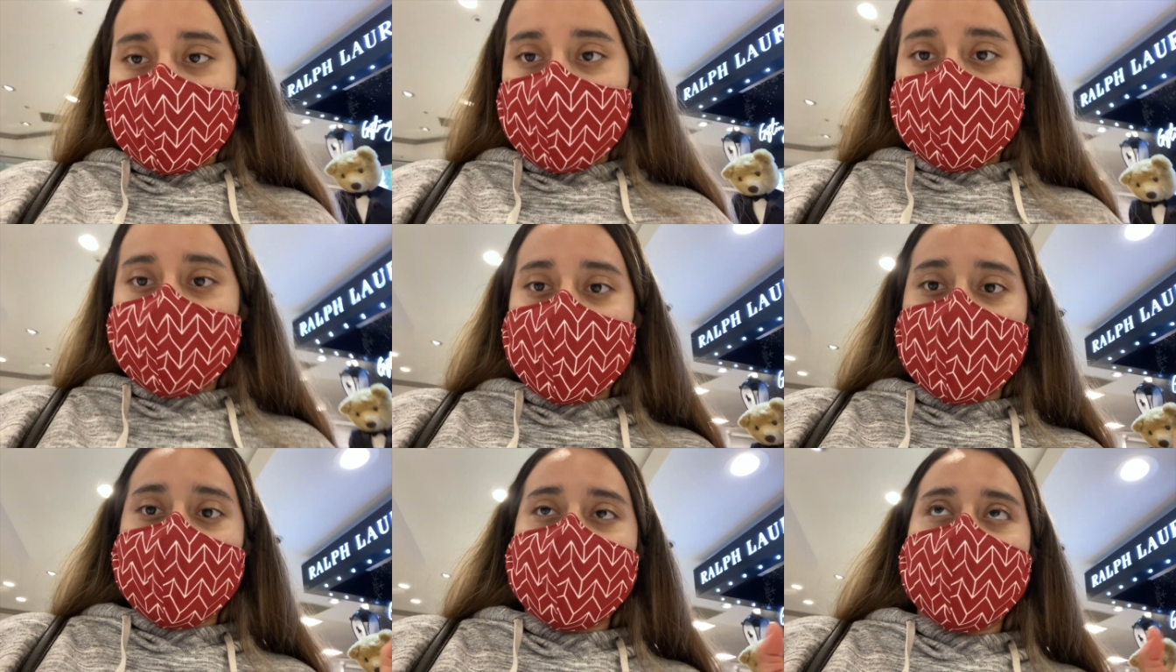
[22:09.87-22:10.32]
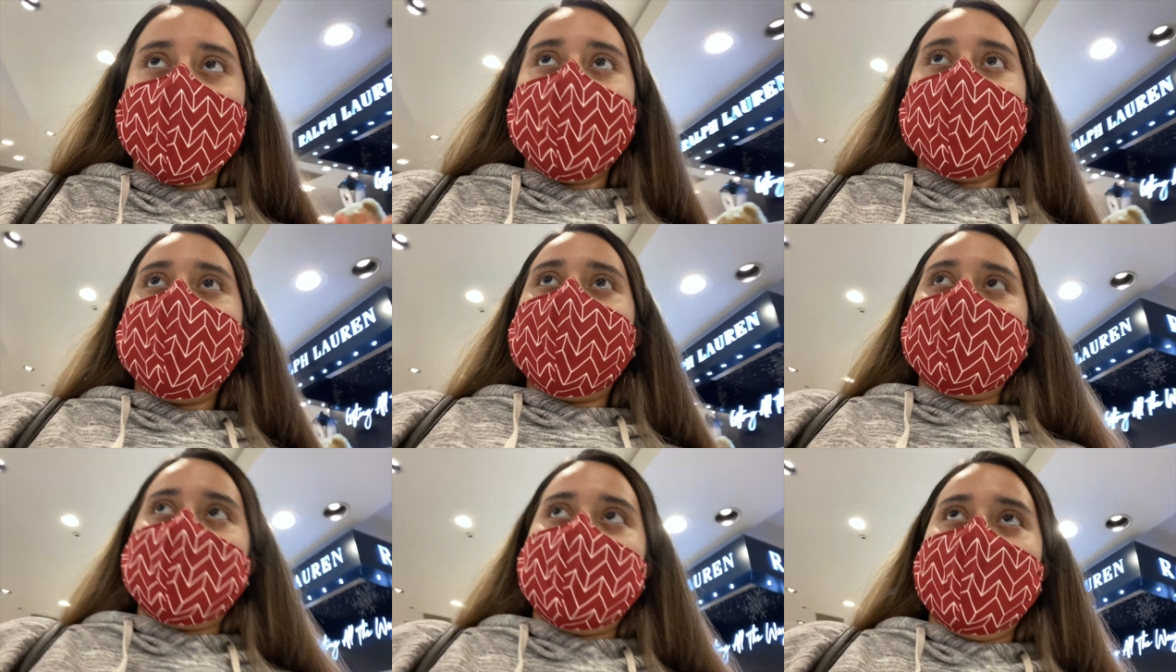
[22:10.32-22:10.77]
need to buy her her
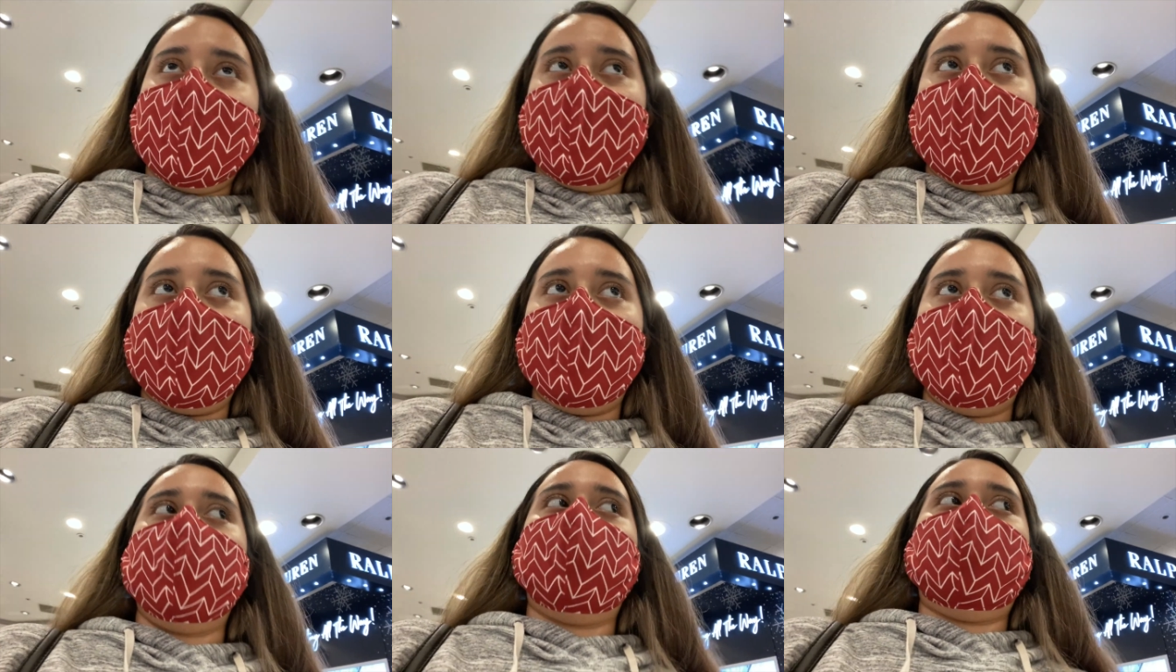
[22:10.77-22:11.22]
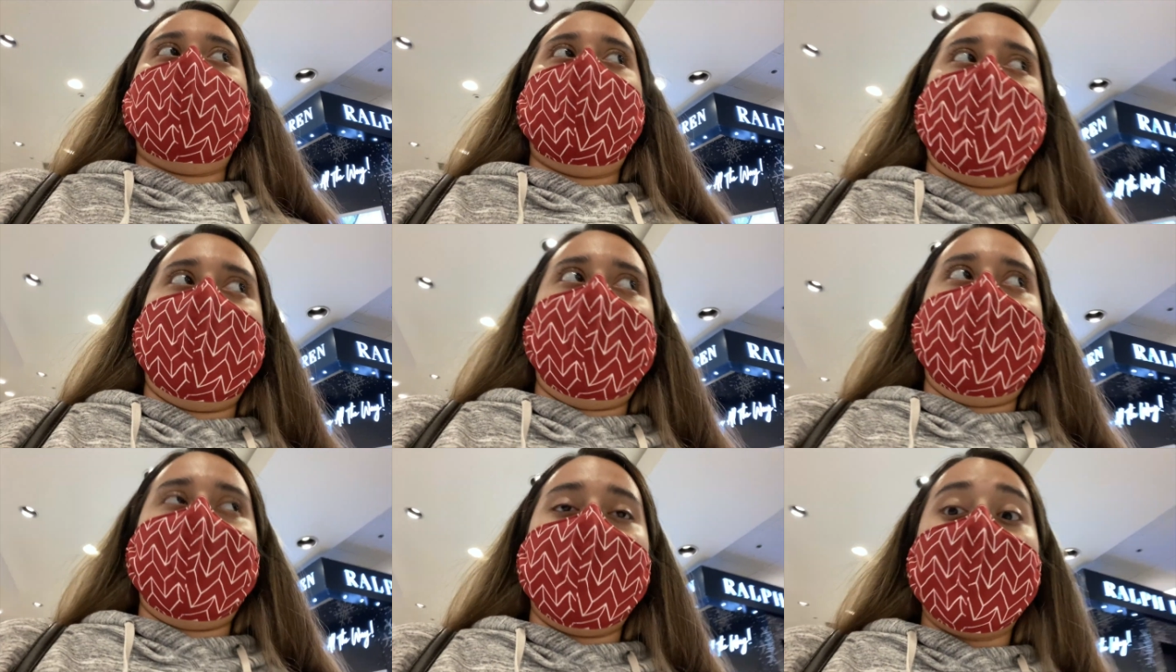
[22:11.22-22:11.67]
present and I need to buy
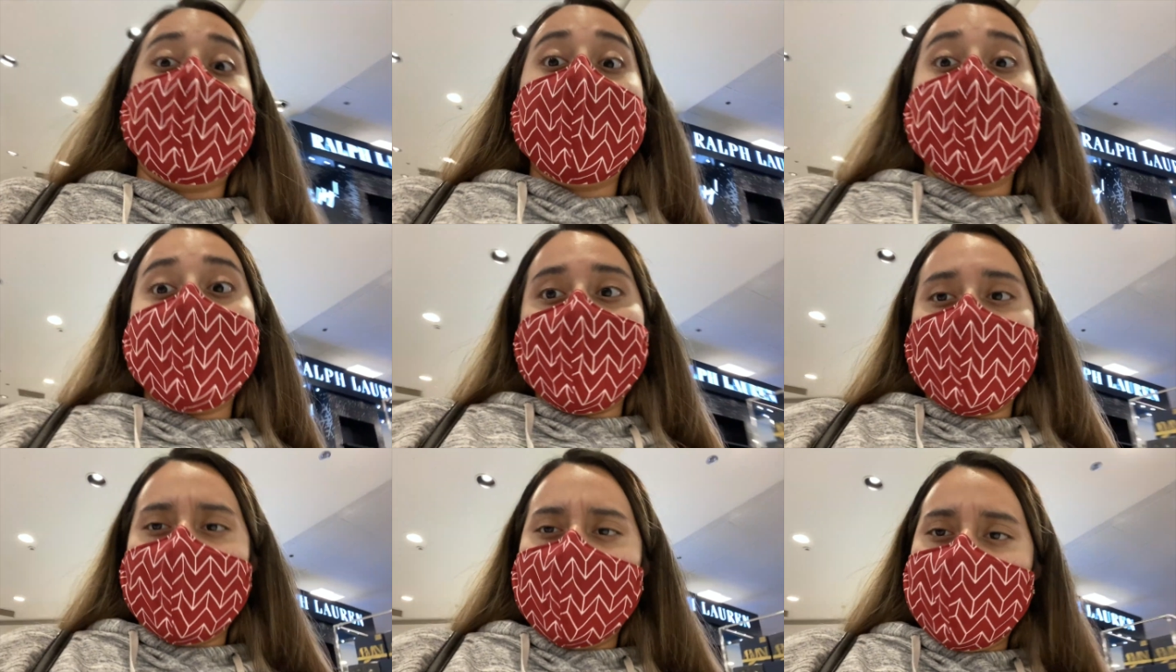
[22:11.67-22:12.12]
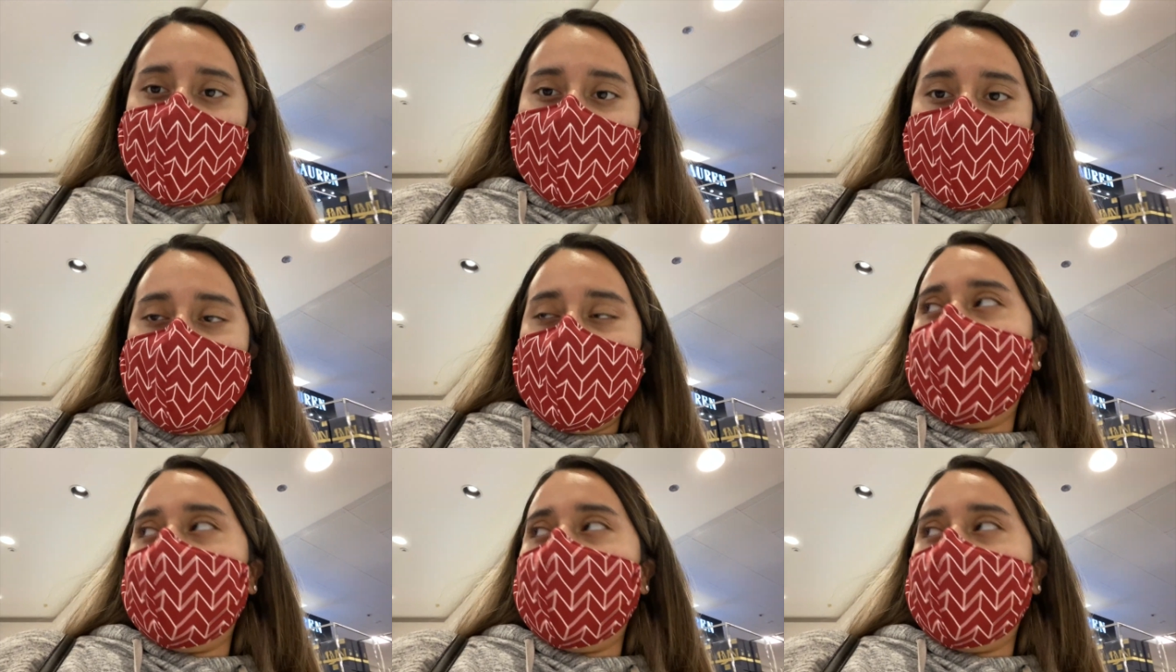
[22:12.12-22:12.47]
my grandma and everybody else's